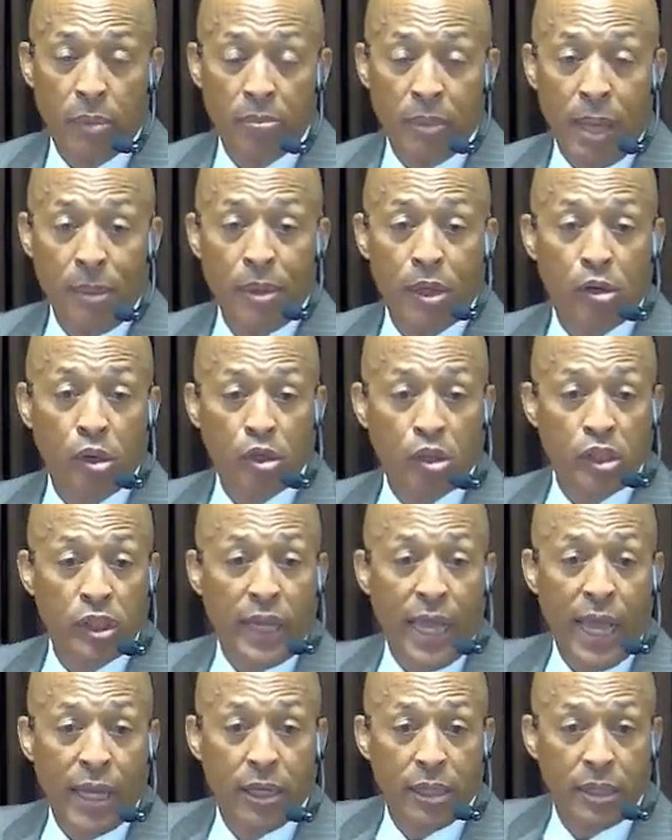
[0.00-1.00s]
Maybe because
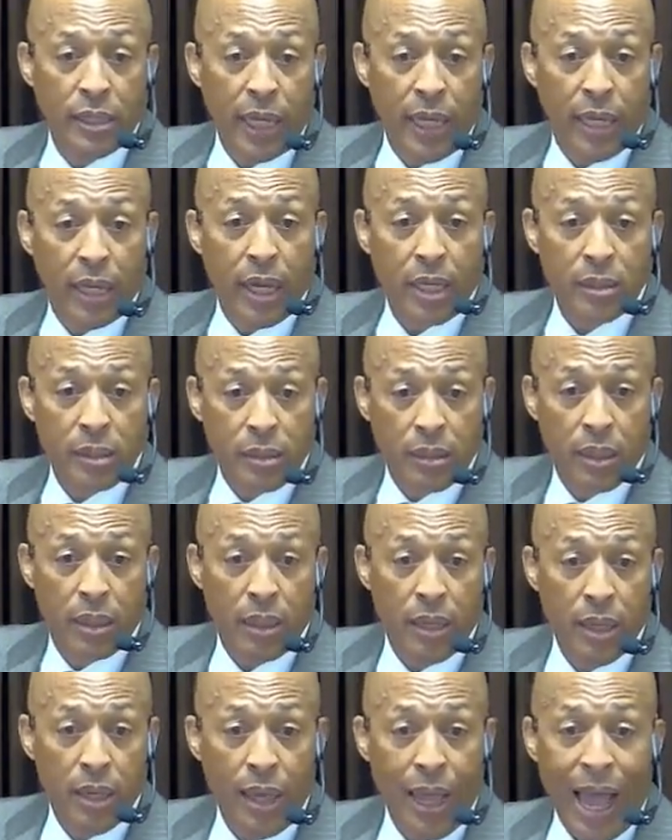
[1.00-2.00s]
she had to take us.
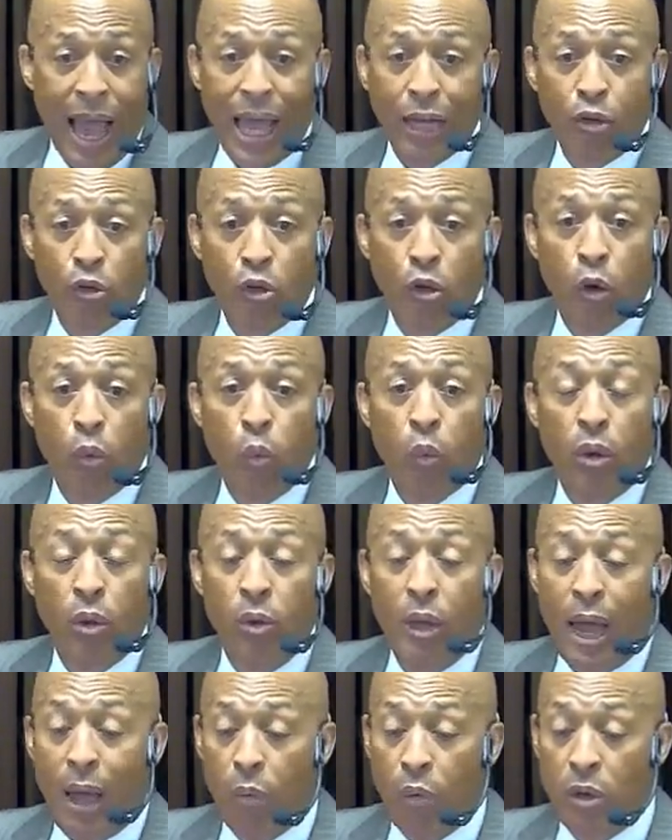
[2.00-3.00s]
I don't know.
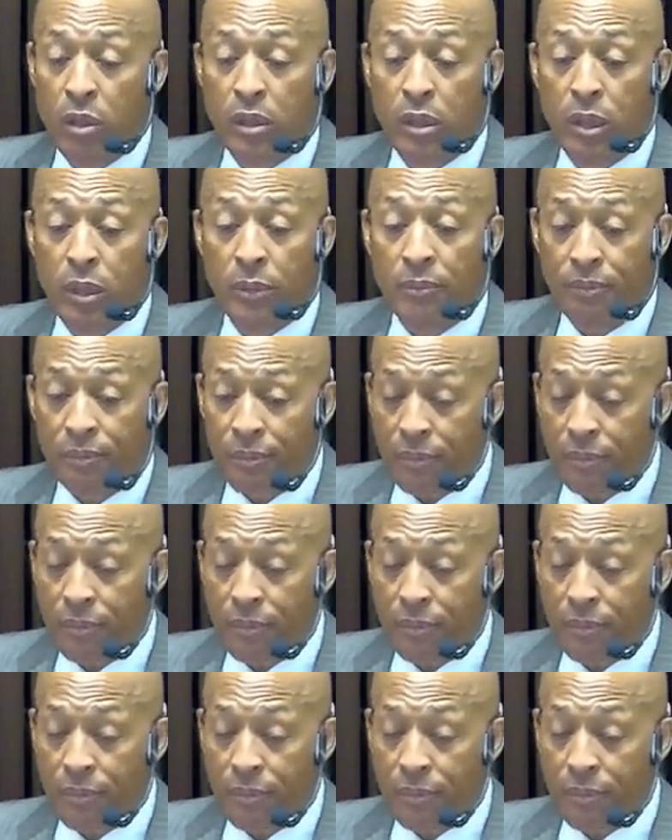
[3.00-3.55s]
I wasn't